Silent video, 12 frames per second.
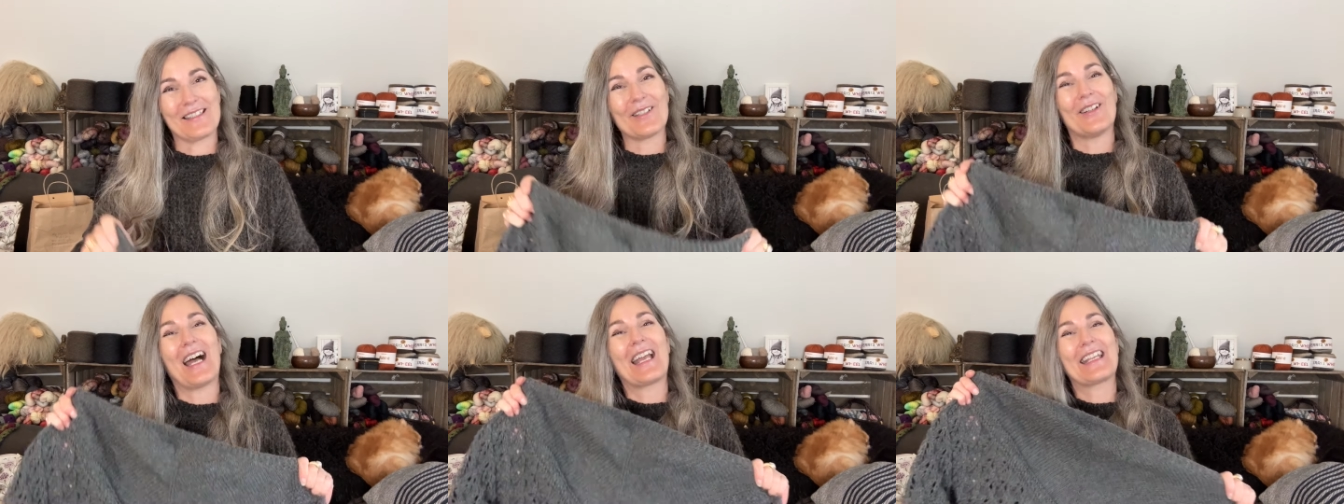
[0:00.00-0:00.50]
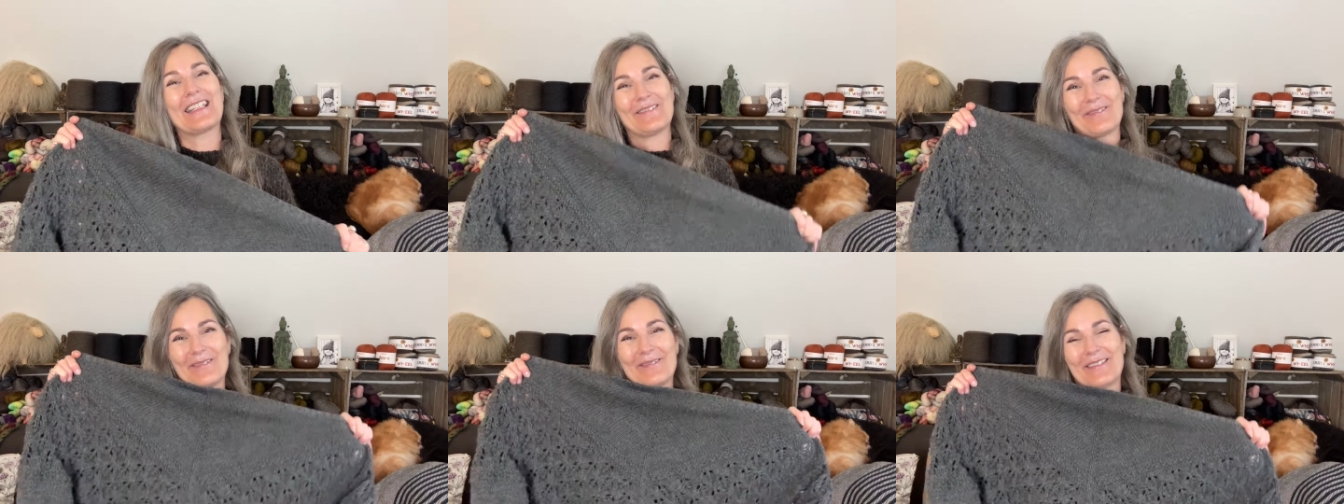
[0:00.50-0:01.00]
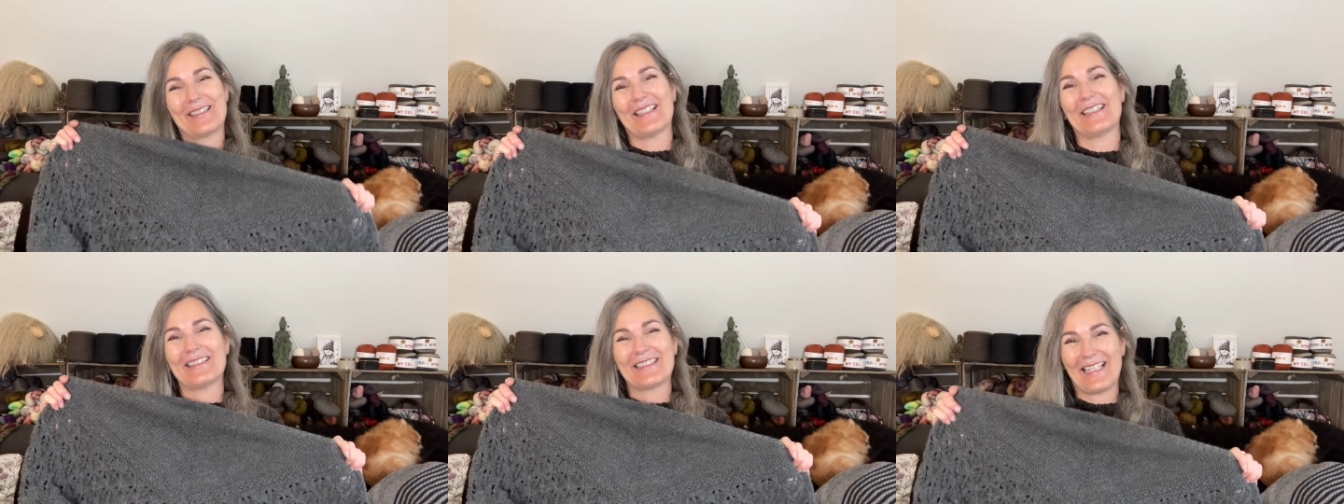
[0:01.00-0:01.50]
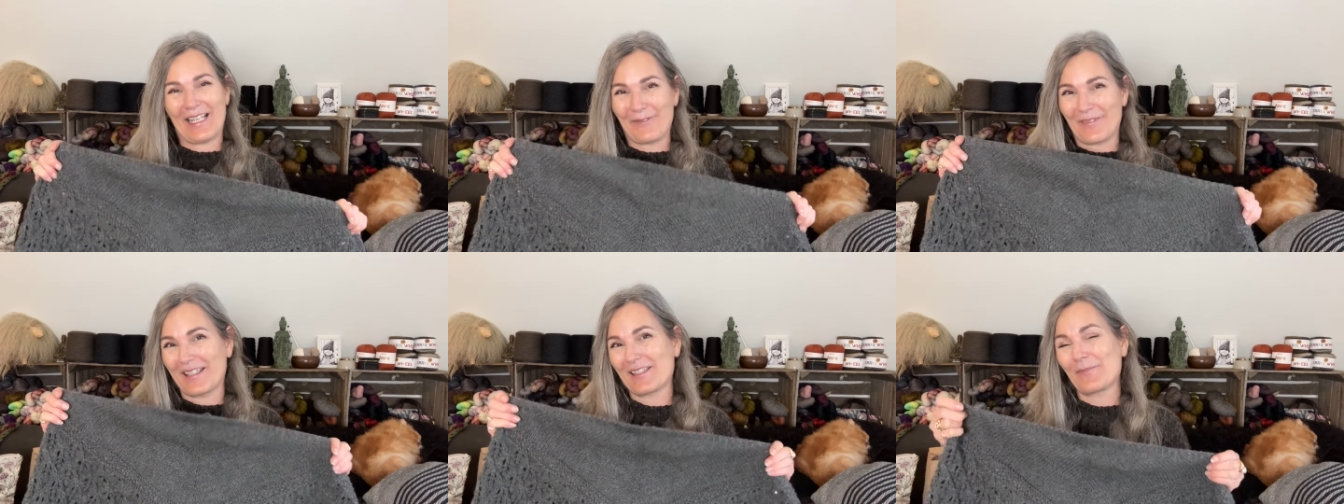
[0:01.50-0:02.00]
So I just
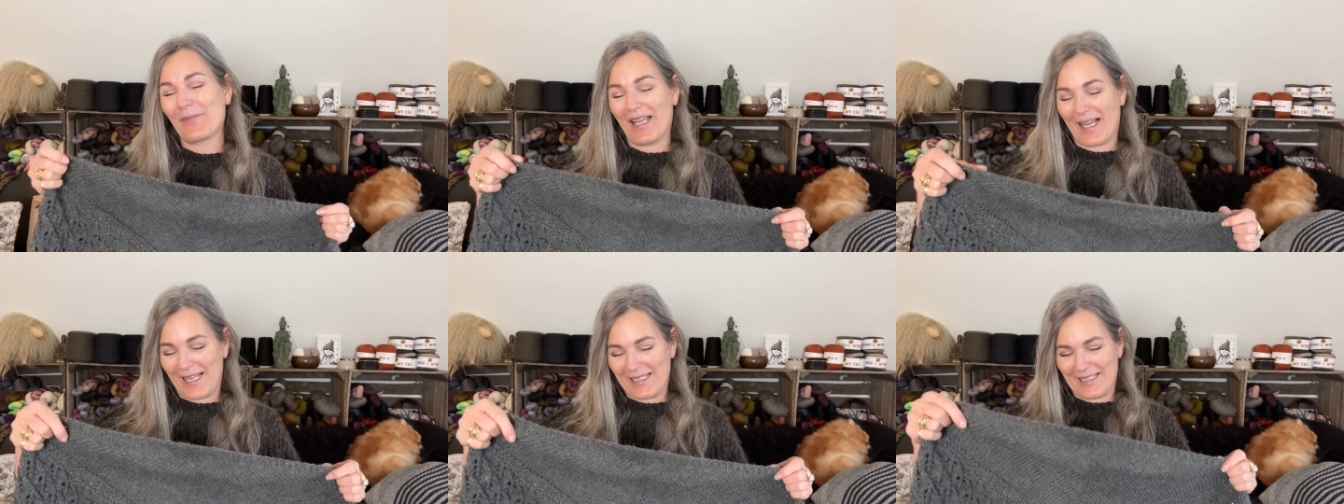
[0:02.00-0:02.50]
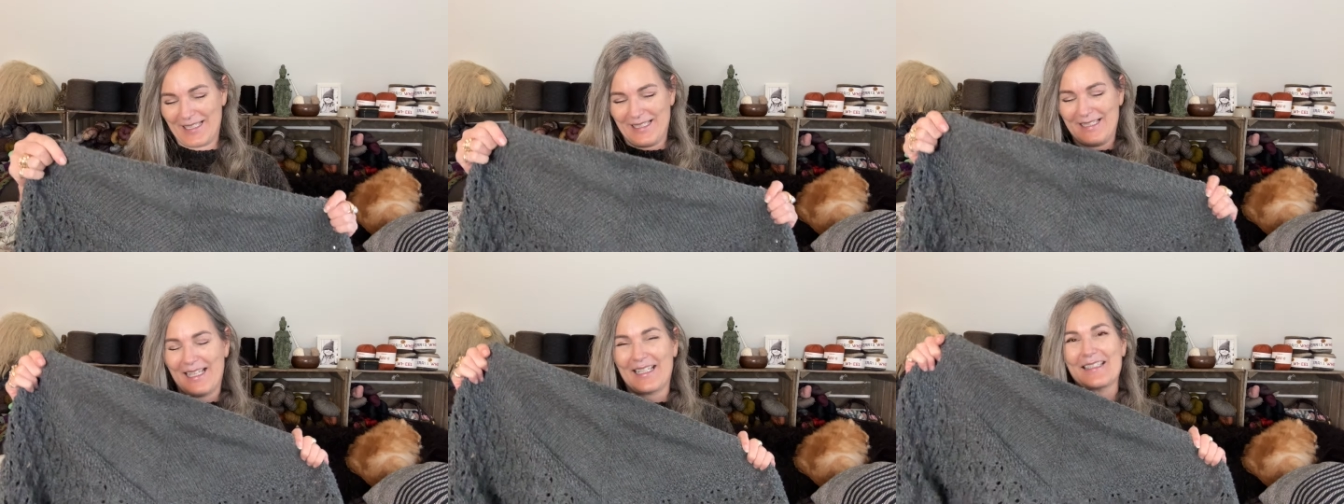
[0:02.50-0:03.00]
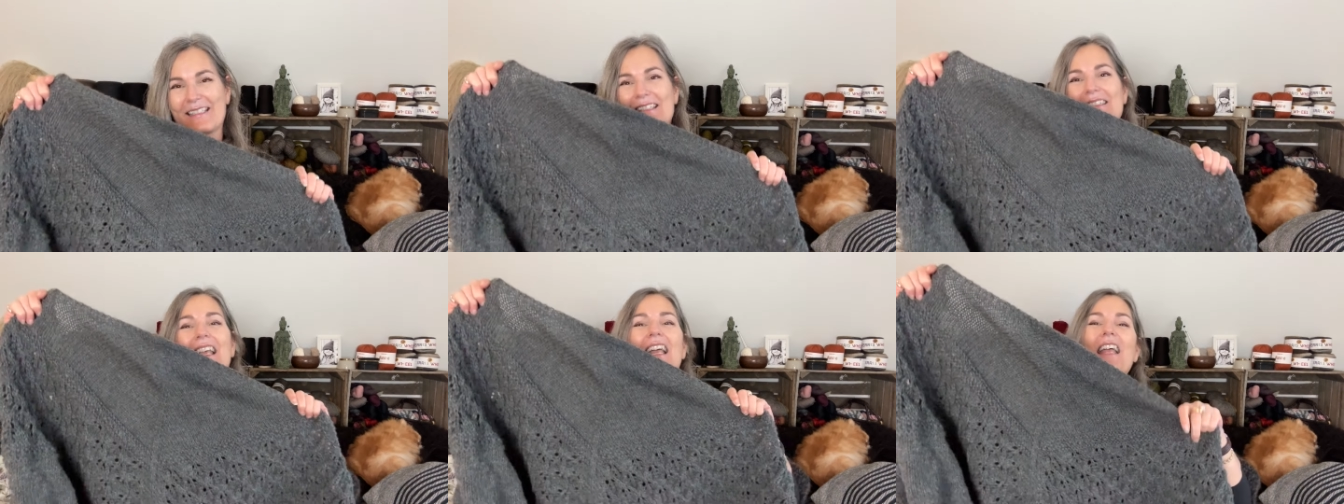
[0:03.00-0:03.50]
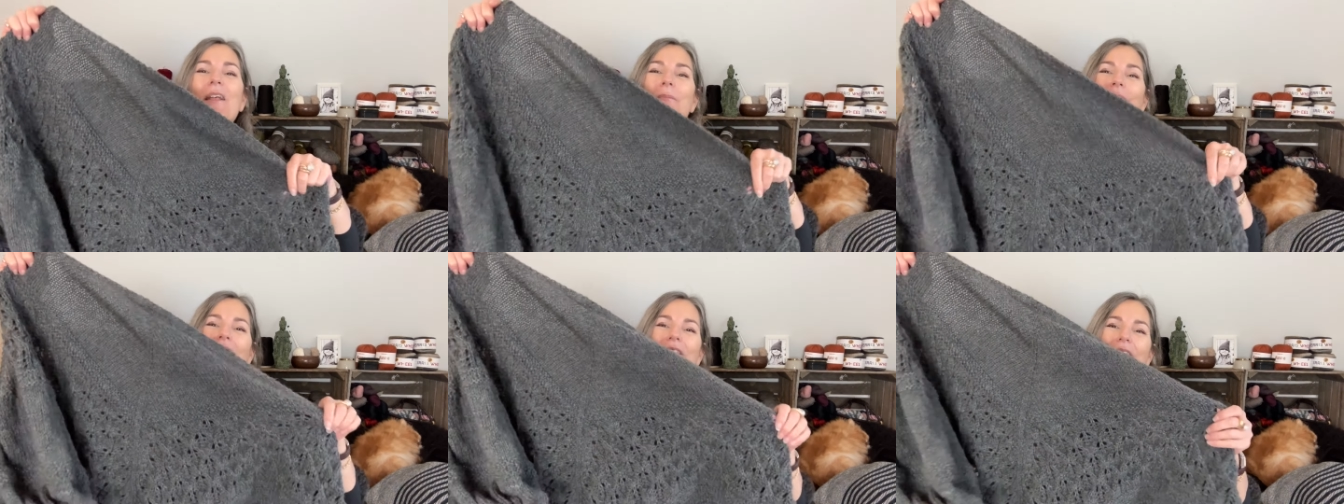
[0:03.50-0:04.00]
left this behind in Texas.
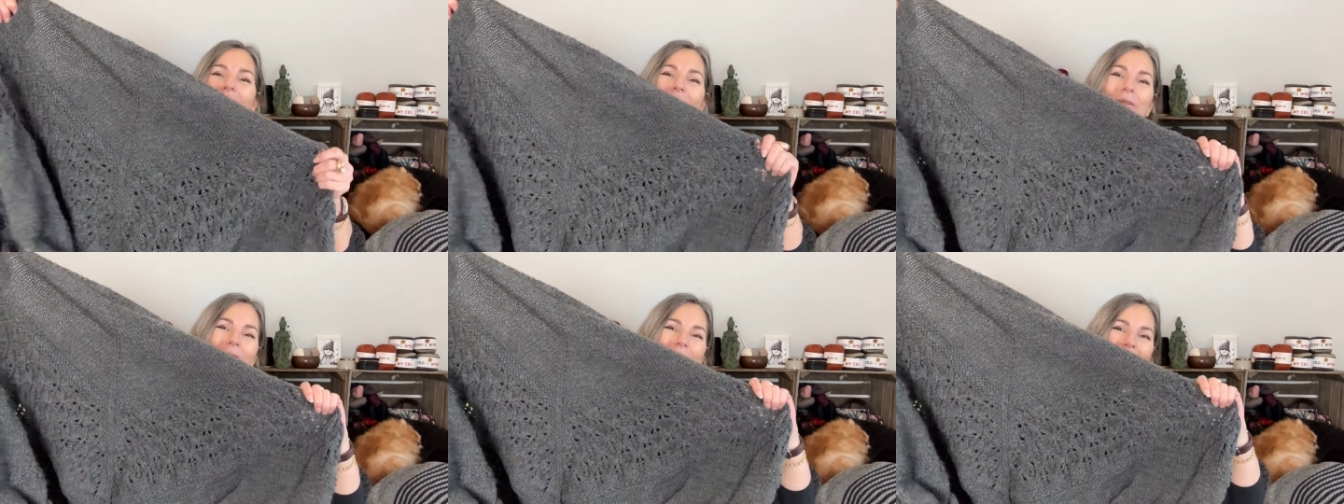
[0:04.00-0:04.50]
So,